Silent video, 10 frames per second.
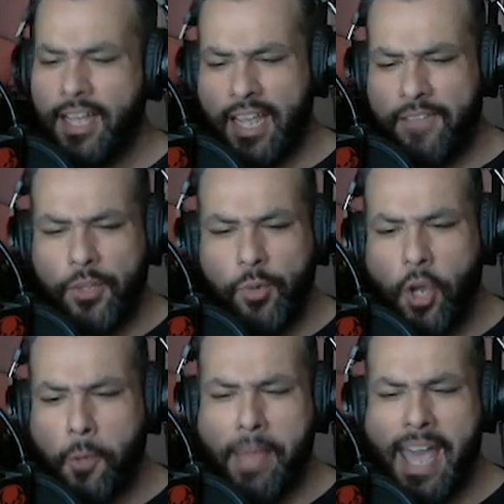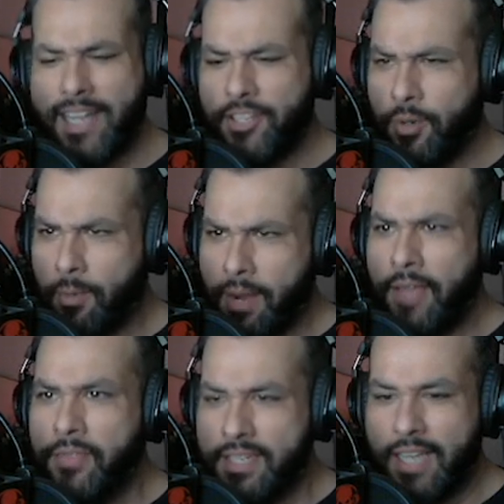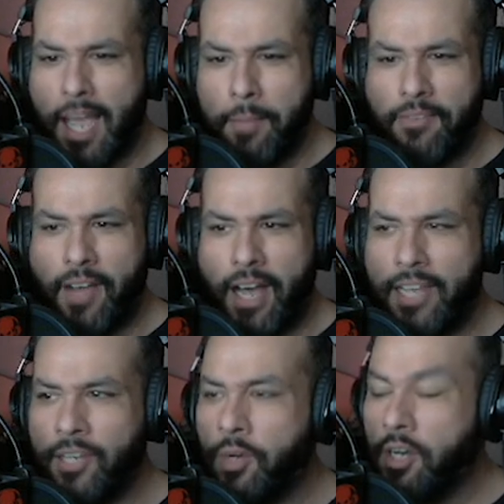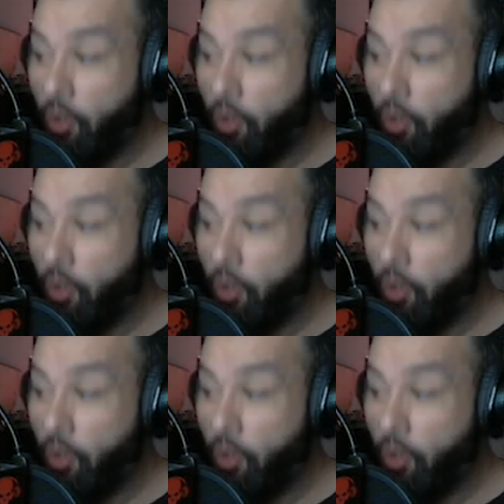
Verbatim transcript: If you go back to around the time of Iowa,